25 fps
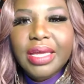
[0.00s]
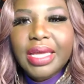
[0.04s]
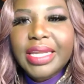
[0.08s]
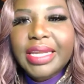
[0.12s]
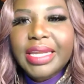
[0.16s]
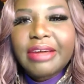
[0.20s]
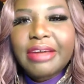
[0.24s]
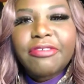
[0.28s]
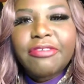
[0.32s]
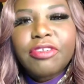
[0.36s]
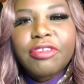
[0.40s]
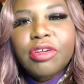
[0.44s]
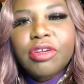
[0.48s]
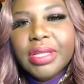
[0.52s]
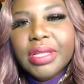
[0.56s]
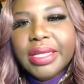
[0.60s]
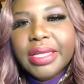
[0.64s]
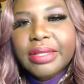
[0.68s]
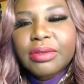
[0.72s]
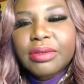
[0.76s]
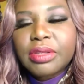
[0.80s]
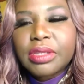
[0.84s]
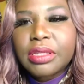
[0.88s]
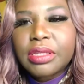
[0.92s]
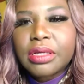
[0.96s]
And I feel
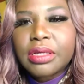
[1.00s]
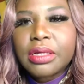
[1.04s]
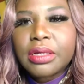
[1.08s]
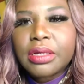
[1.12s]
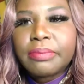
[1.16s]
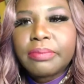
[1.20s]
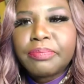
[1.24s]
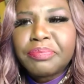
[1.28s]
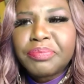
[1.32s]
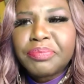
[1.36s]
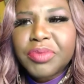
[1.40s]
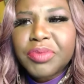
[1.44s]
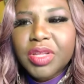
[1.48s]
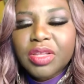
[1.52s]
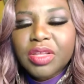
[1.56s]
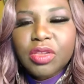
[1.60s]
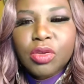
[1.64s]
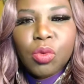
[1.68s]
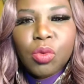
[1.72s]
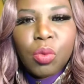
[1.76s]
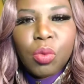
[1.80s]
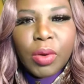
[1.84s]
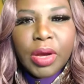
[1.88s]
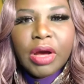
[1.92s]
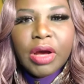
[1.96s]
that the
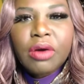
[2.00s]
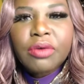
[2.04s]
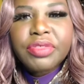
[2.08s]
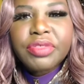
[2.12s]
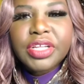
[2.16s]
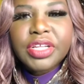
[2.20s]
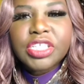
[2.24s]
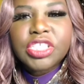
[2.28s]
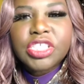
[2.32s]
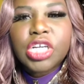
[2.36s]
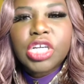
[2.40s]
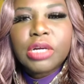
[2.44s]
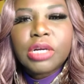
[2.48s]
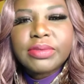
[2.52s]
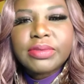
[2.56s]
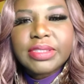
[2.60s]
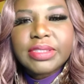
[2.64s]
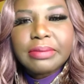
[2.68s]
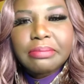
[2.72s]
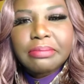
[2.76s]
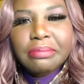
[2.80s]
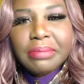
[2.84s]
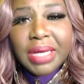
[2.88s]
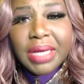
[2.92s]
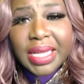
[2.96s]
the wealth in terms
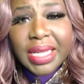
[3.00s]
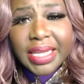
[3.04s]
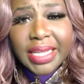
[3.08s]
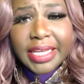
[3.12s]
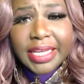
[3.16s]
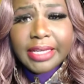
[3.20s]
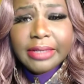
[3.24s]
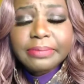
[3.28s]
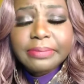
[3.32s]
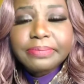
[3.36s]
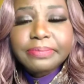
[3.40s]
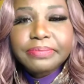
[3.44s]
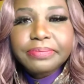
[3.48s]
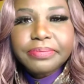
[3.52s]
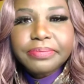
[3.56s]
of money